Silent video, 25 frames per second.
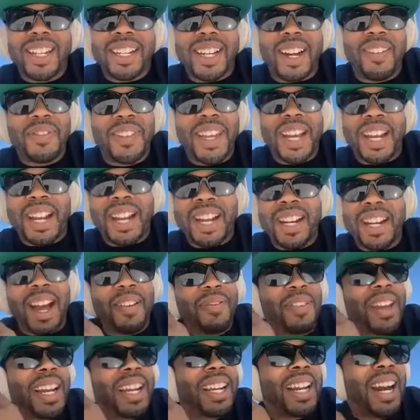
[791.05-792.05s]
like I'm that
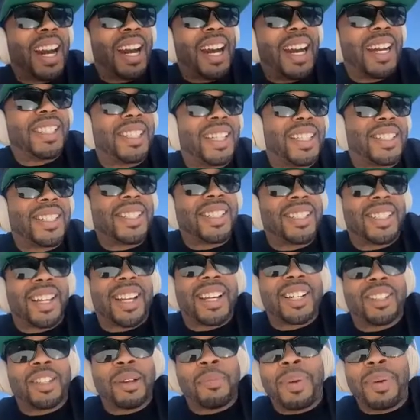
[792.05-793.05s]
guy that's just
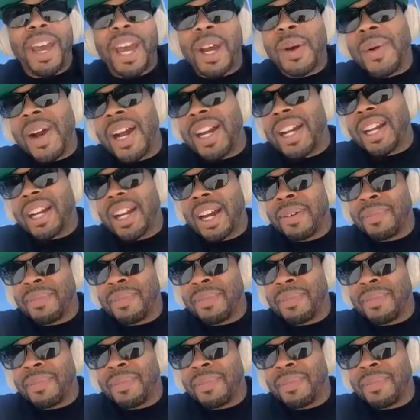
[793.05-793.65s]
like the bandwagon.